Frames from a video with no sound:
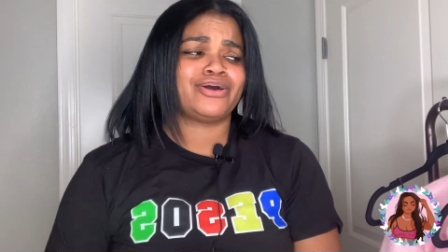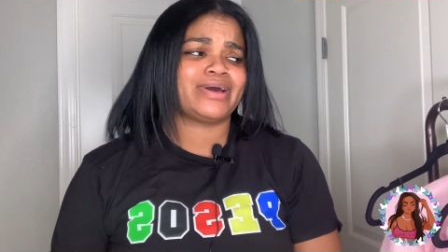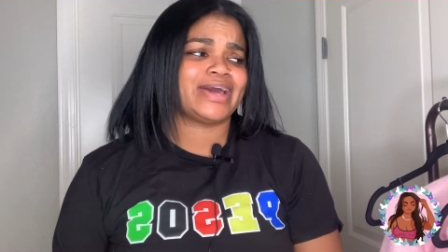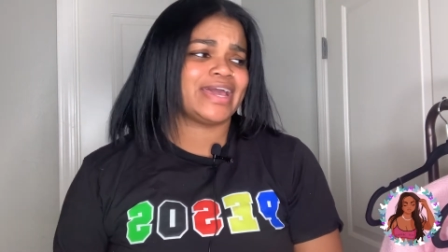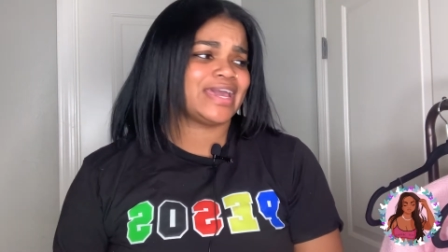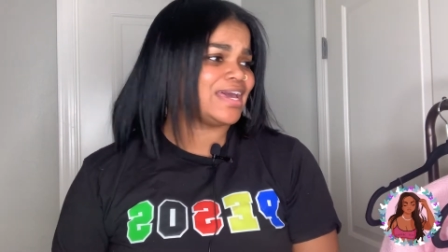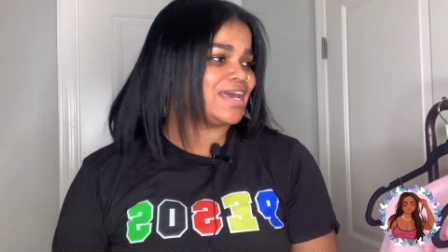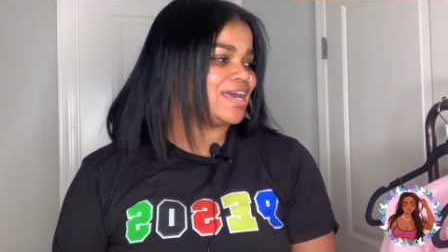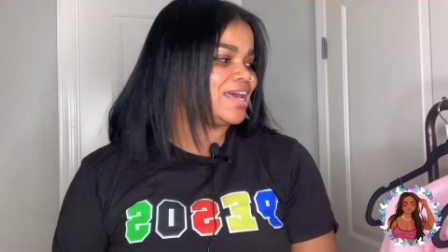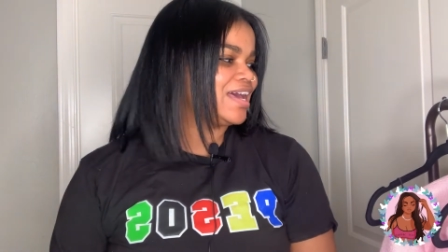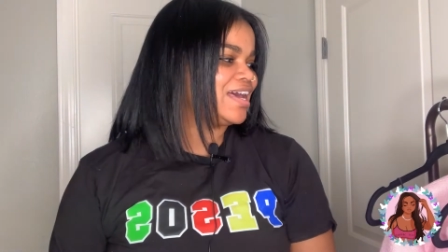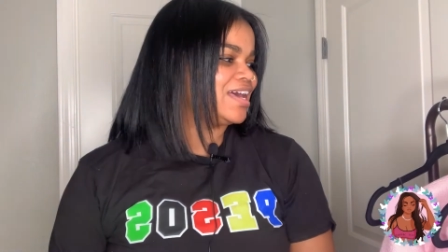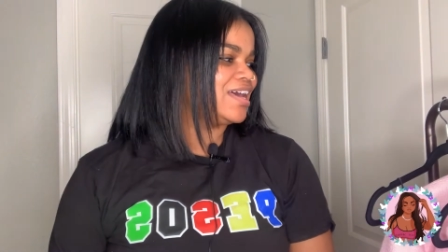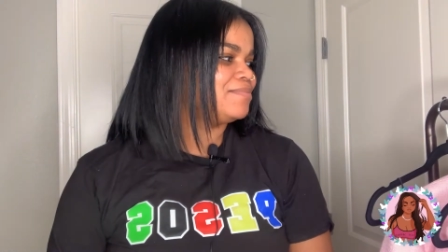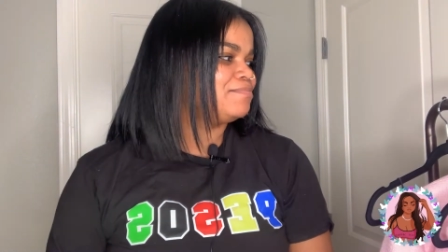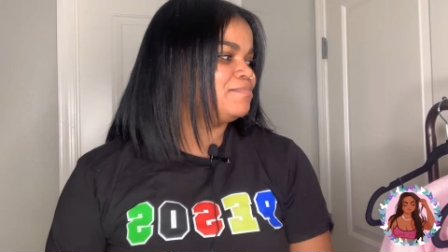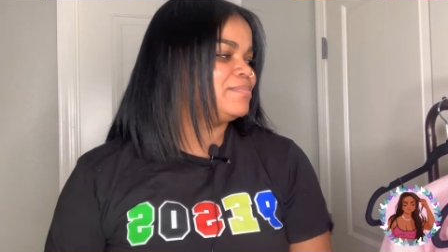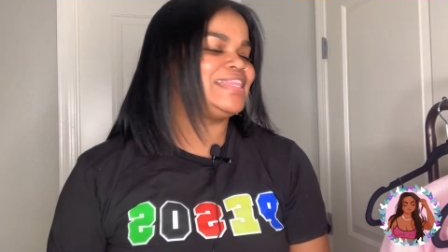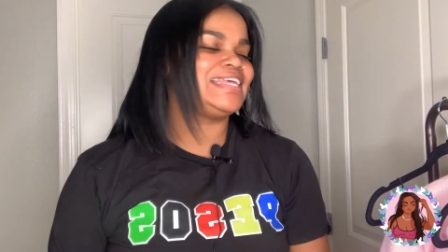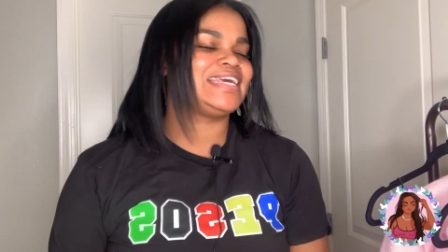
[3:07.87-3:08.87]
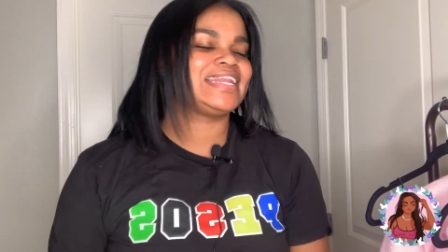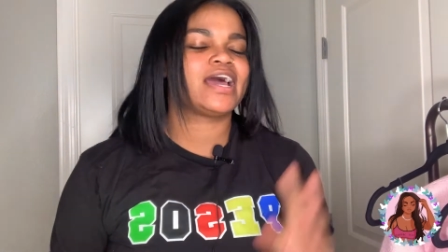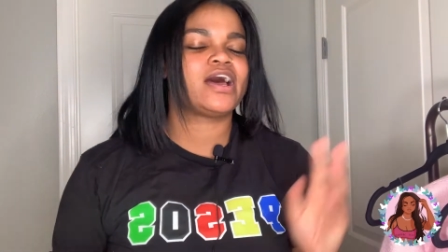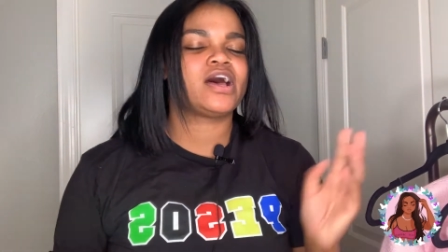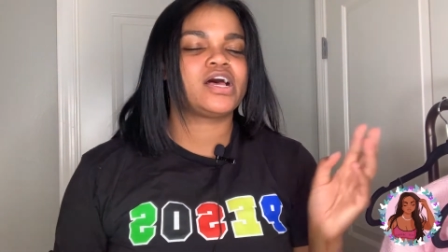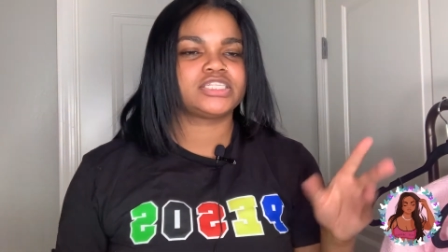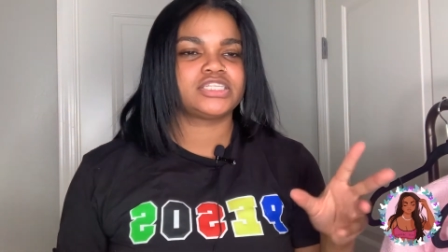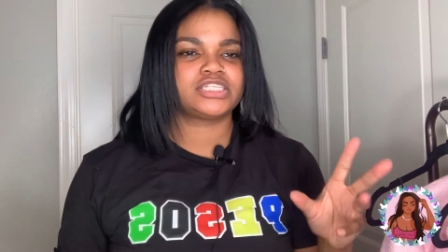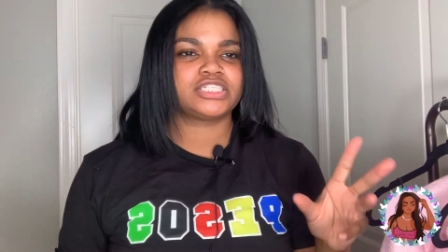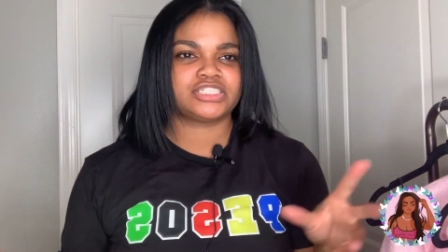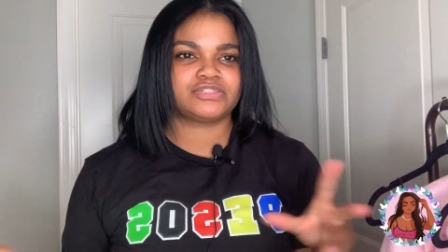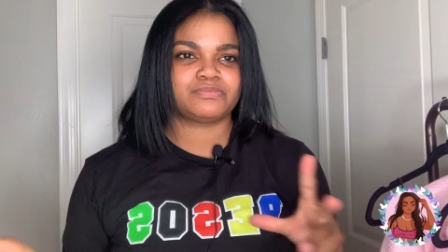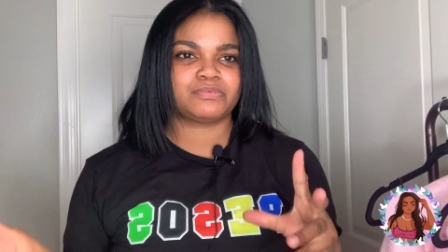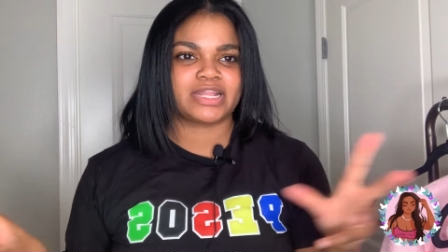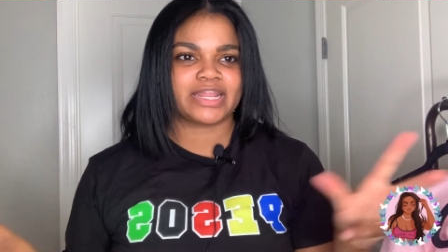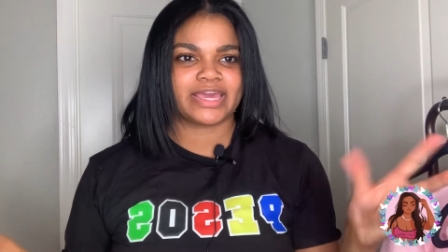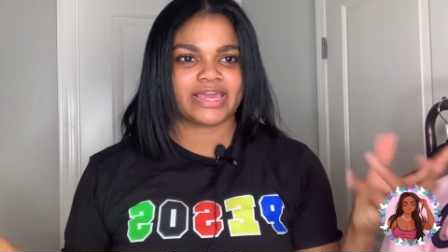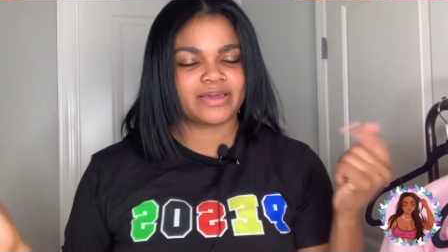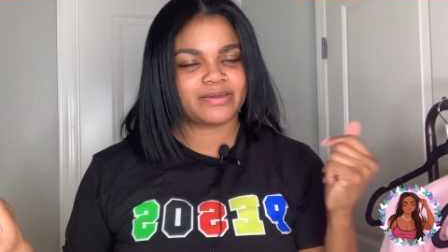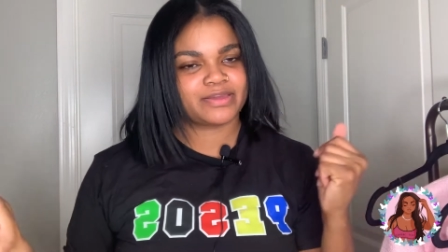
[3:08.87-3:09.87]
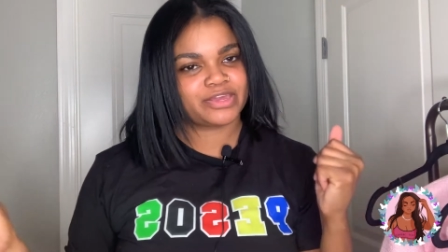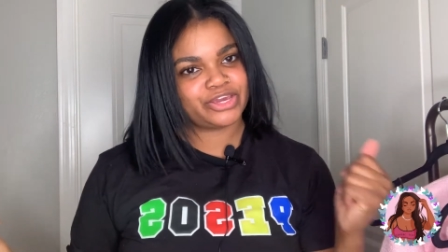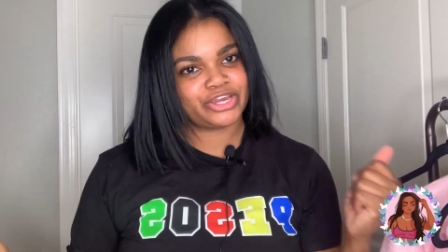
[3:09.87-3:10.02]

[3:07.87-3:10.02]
I got, uh, but then I also just want like a